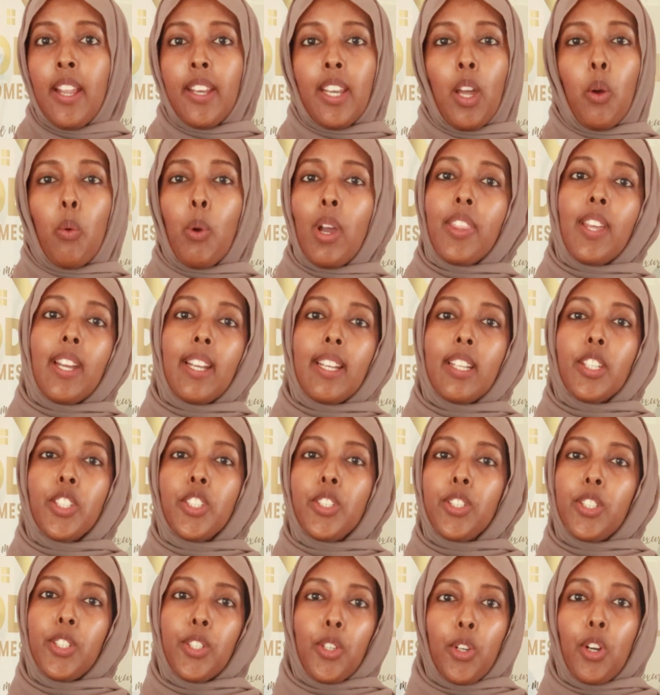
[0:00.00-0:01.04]
Now, whether
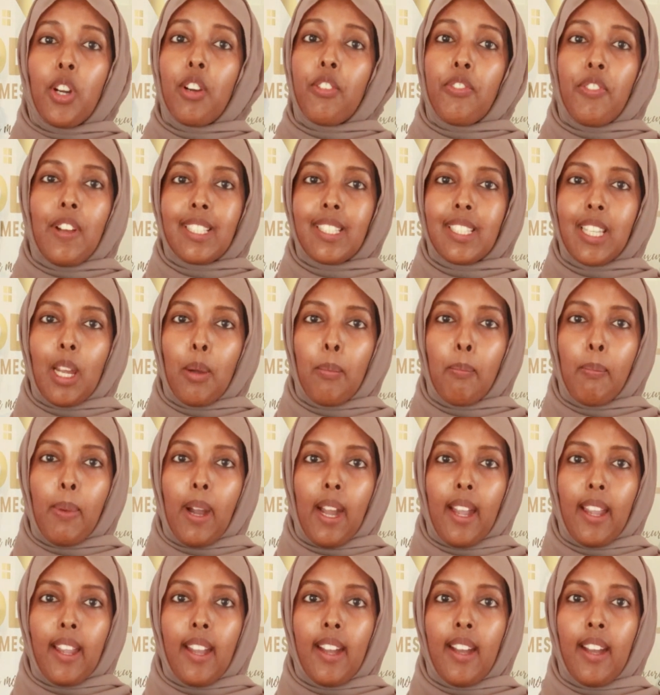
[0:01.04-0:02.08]
you're a first-time
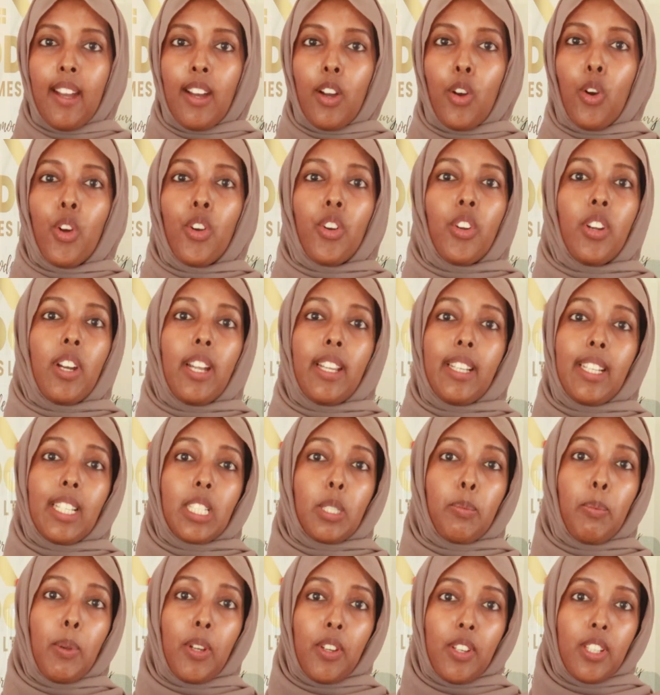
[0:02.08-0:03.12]
buyer or an
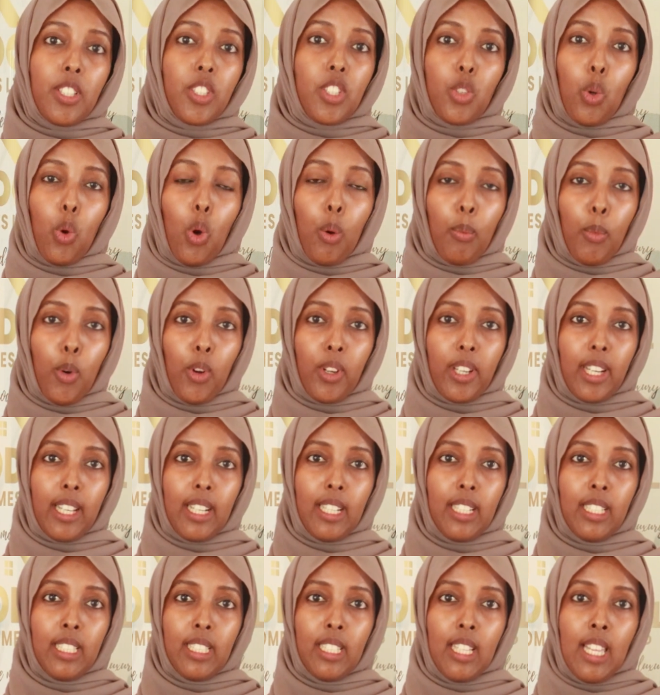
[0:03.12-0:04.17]
experienced
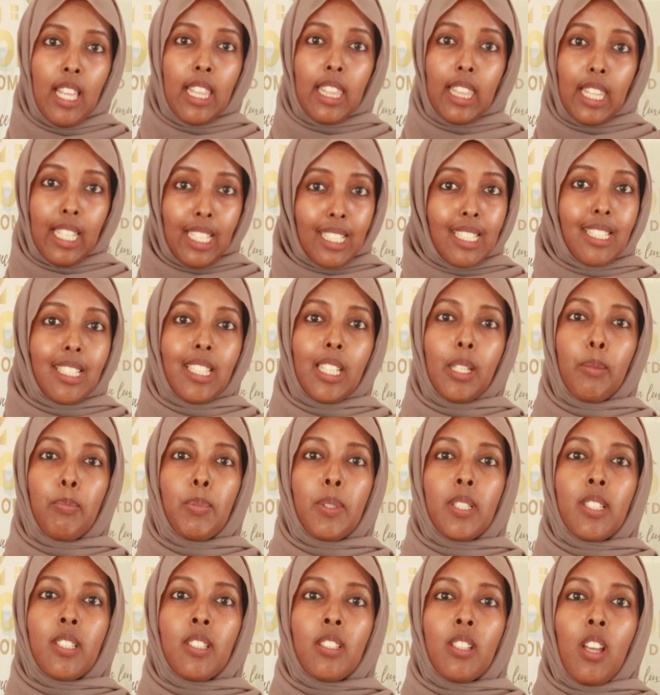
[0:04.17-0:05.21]
homeowner, these
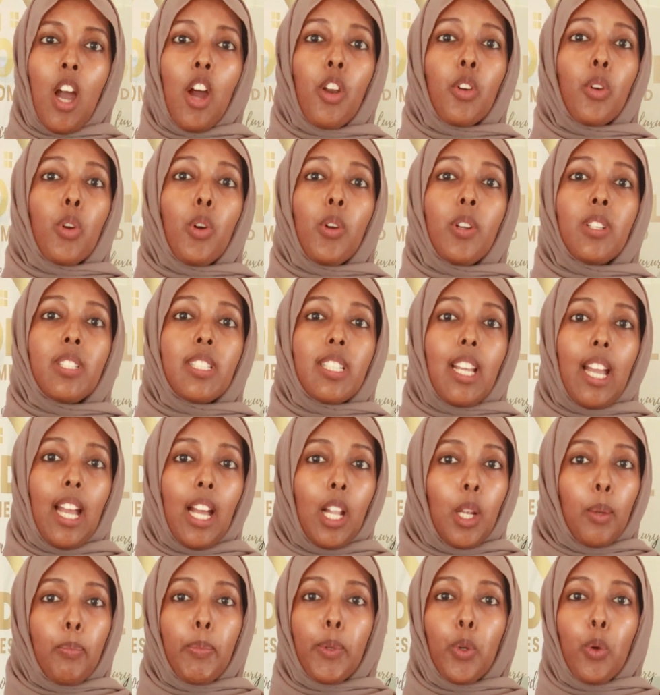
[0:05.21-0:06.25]
tips are going to
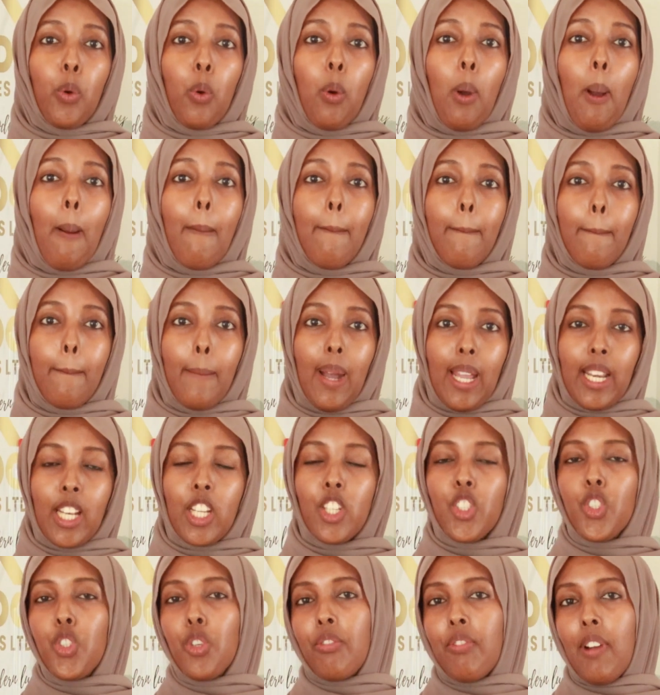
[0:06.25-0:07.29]
help you
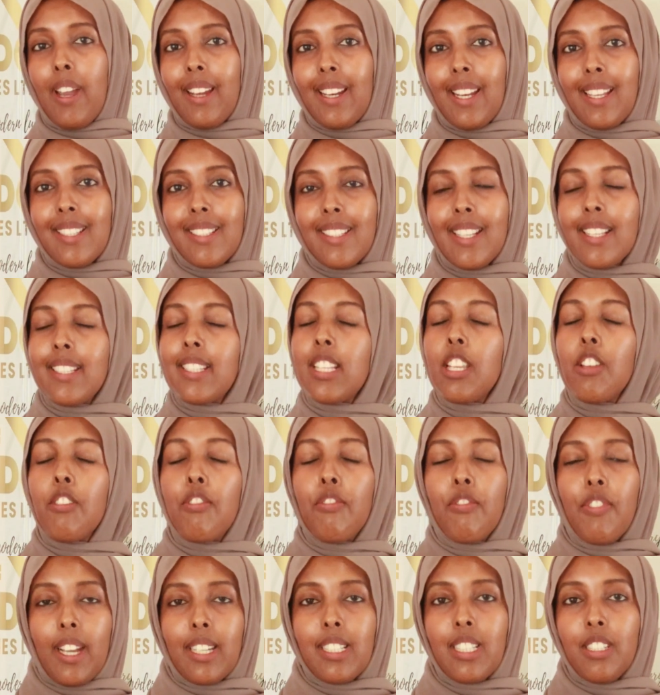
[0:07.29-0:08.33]
manage your finances
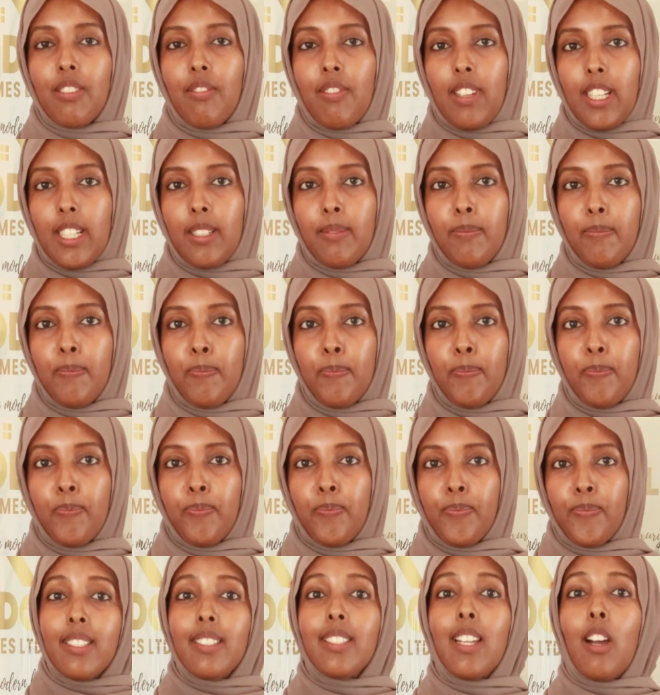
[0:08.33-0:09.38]
effectively.
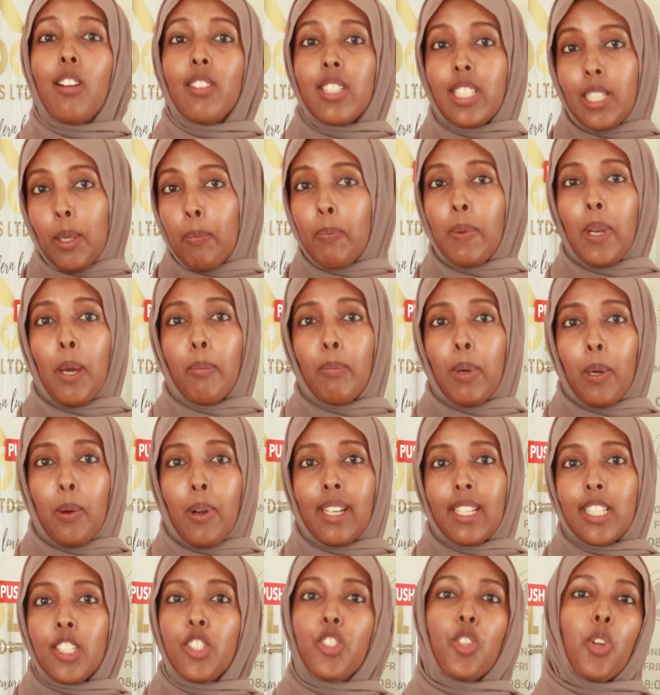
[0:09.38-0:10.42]
Now, tip number
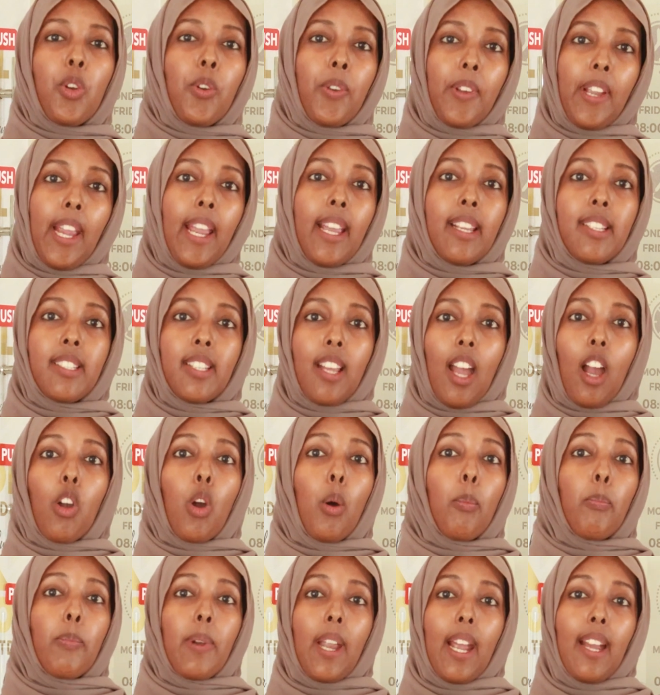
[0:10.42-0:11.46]
one is to create a
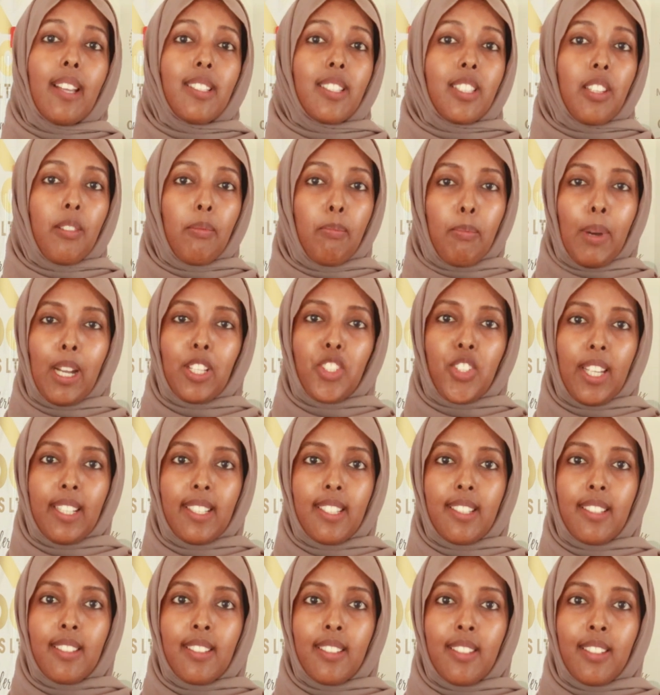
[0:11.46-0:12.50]
comprehensive
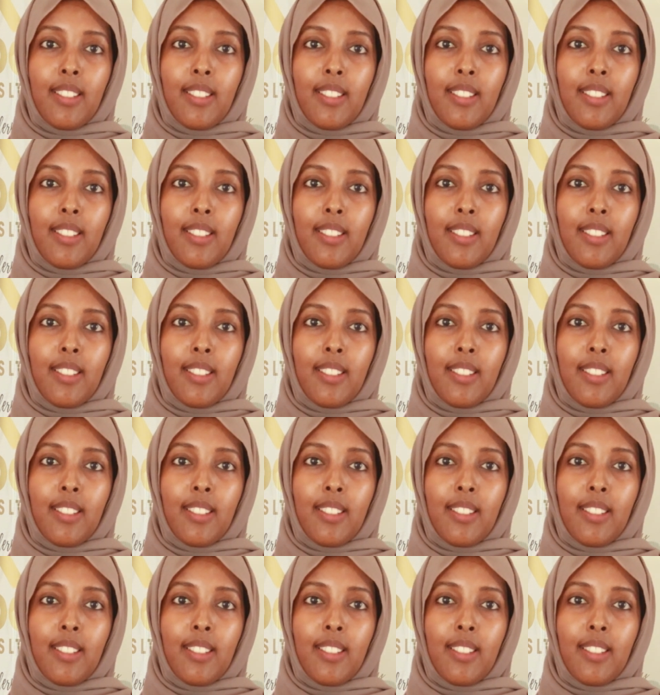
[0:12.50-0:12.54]
budget.